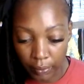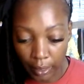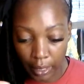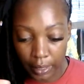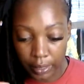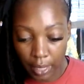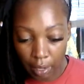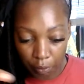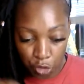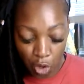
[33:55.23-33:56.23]
And instead
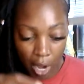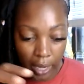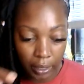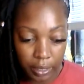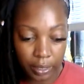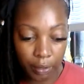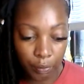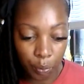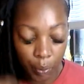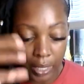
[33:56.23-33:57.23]
of trying these
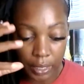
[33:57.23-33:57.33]
different ways,